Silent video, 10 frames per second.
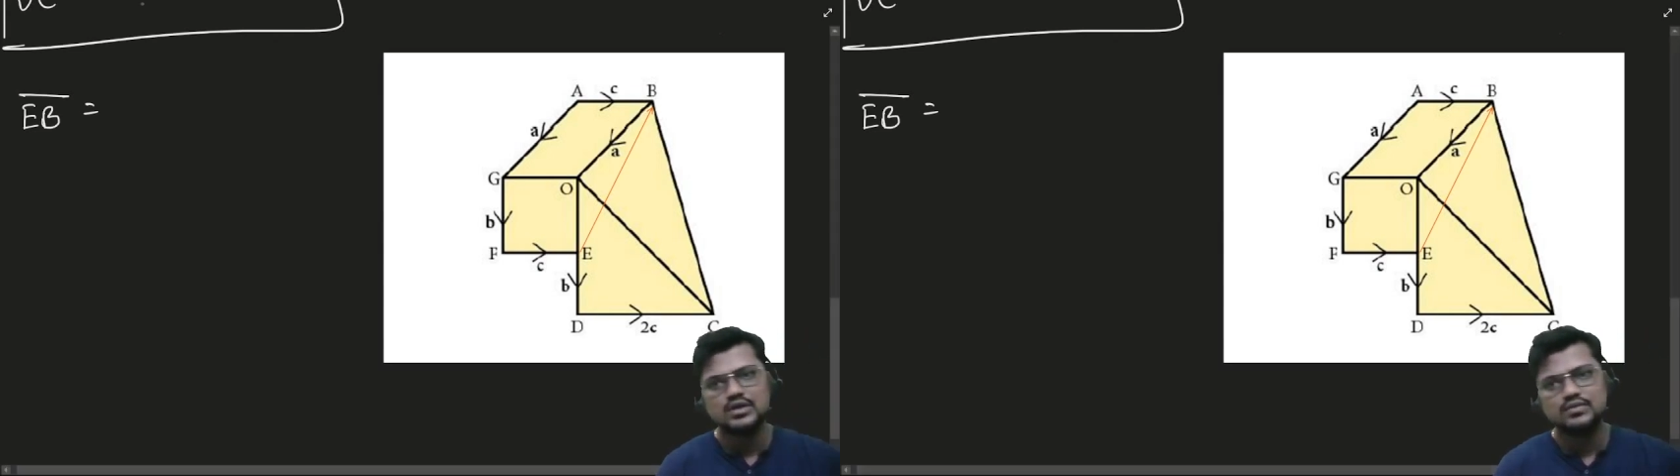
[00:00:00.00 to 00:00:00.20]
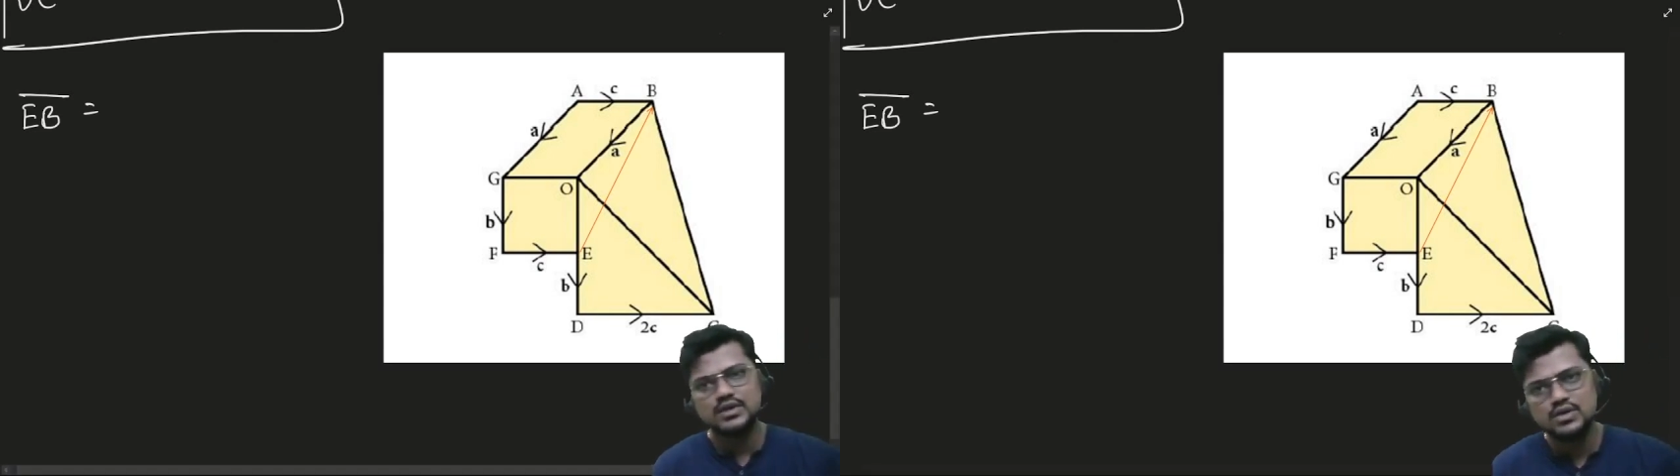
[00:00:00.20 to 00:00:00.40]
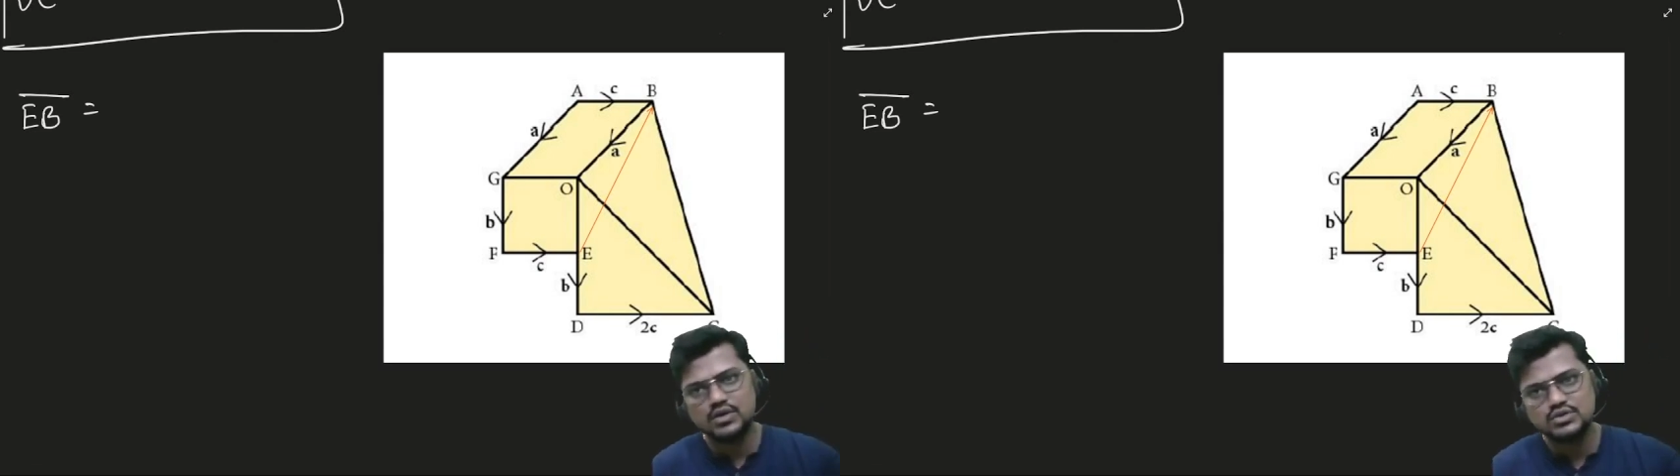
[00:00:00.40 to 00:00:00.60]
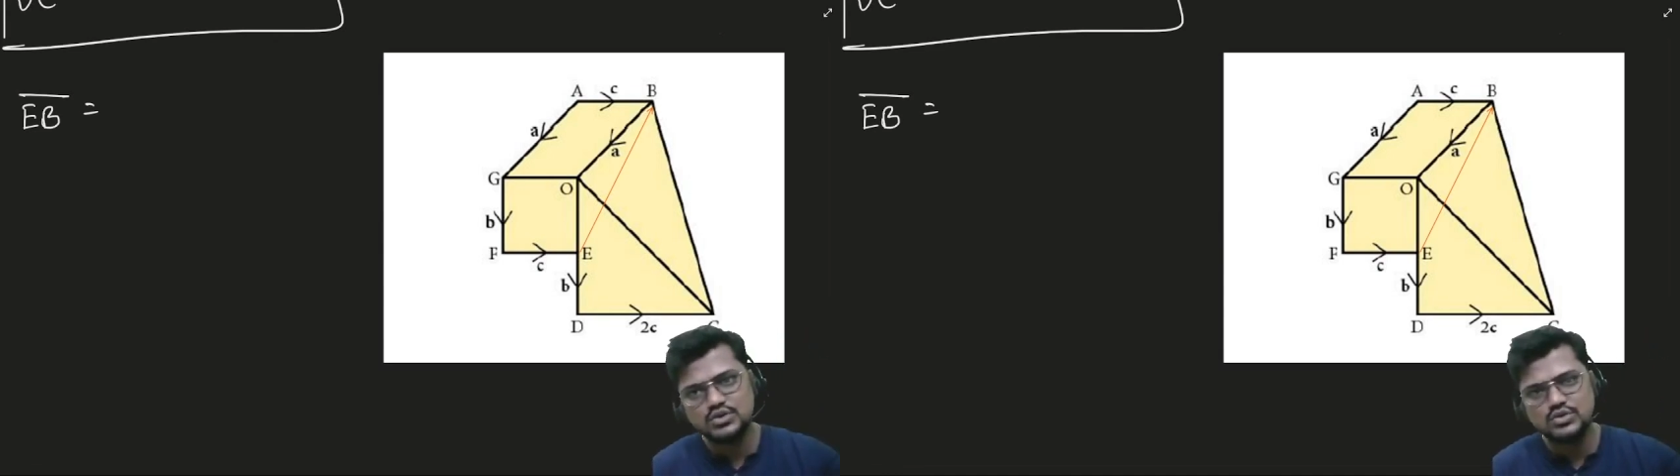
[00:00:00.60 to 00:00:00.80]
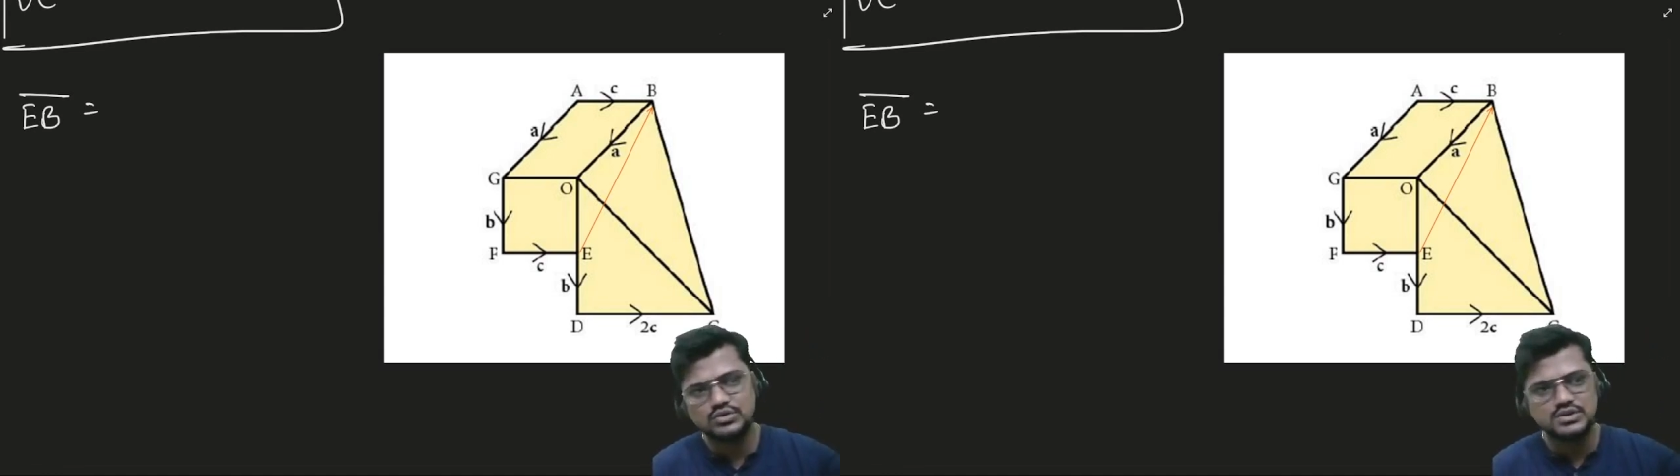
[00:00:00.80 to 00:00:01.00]
We can also
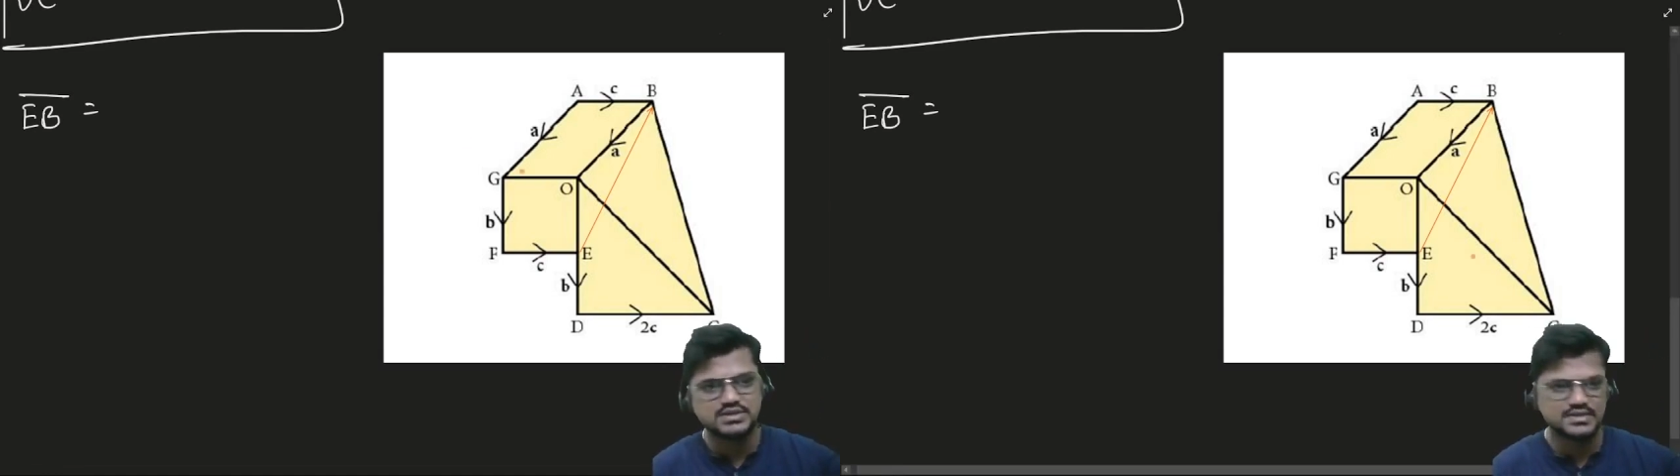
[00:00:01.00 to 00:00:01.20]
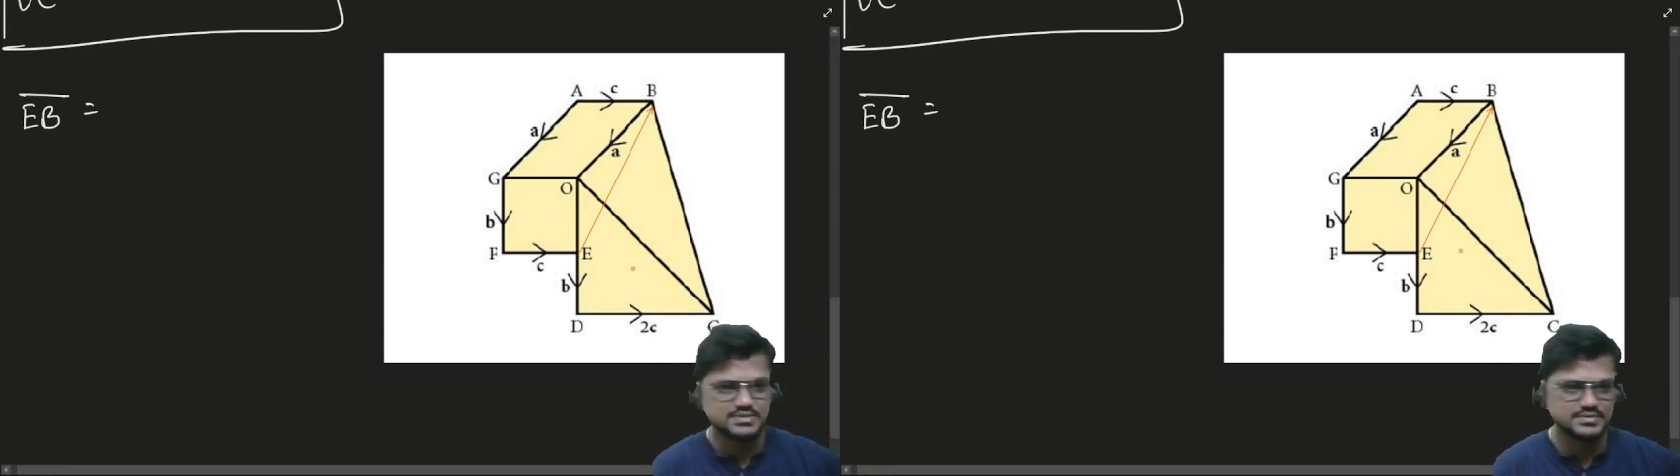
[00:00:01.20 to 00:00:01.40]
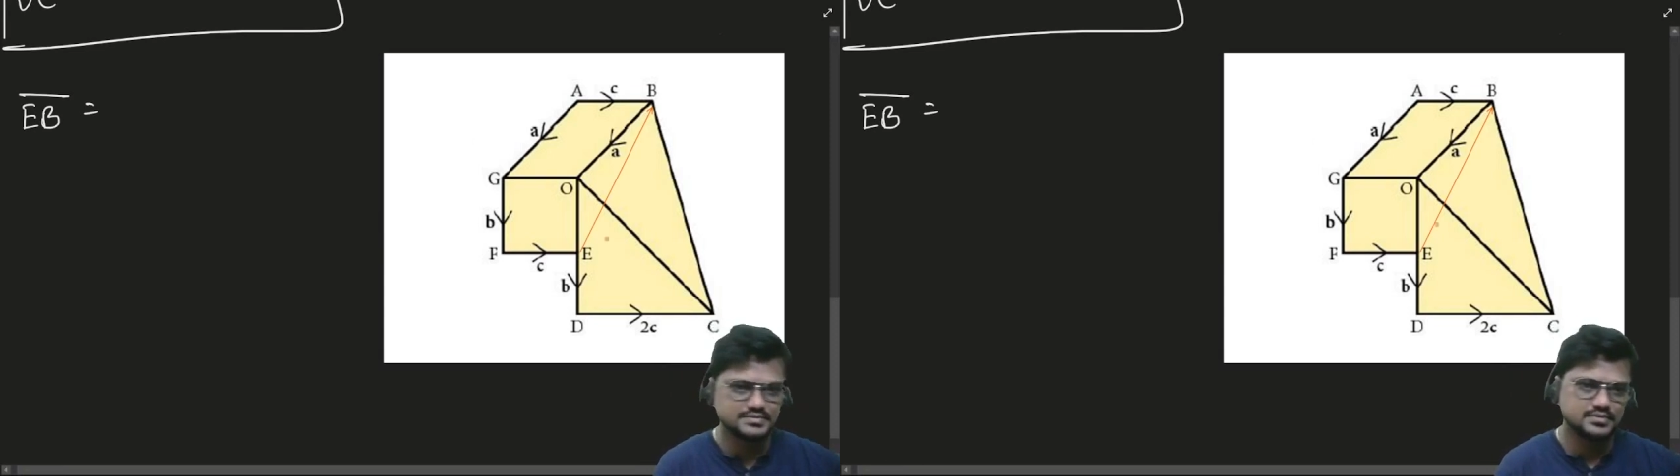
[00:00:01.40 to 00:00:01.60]
do this.